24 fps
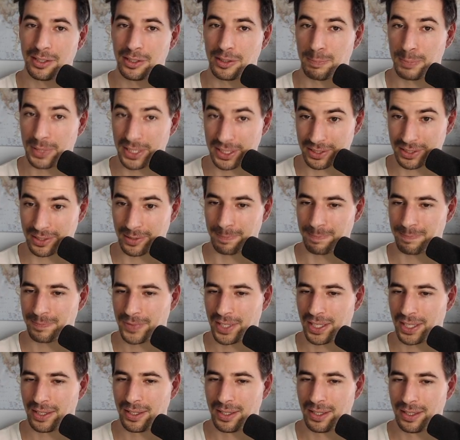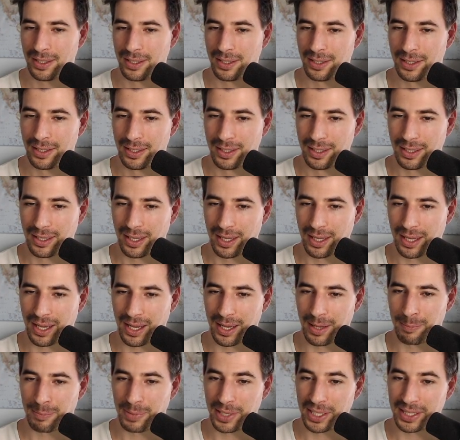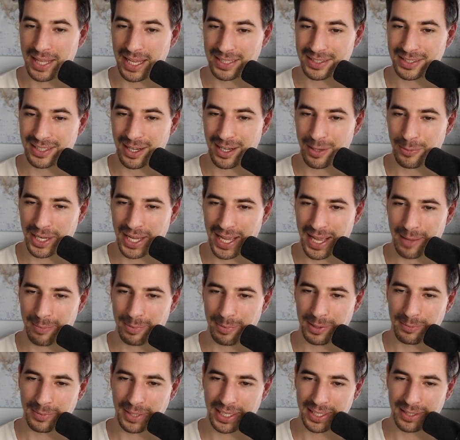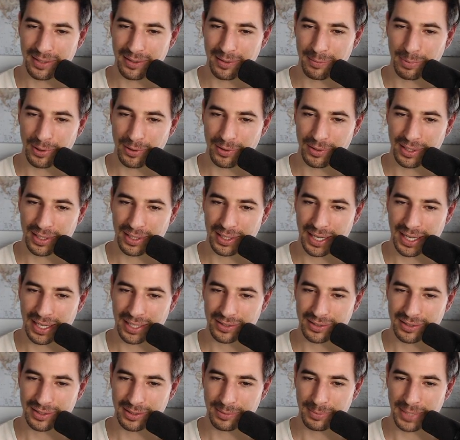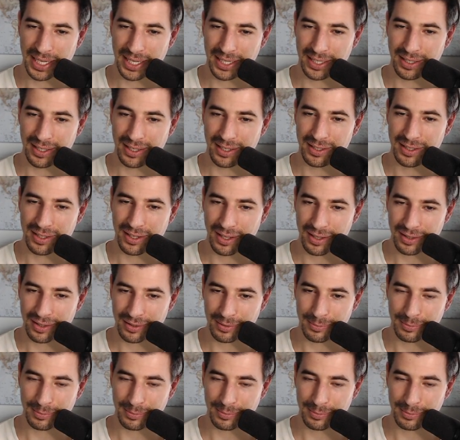bishop. But that's not what happened. My opponent actually made another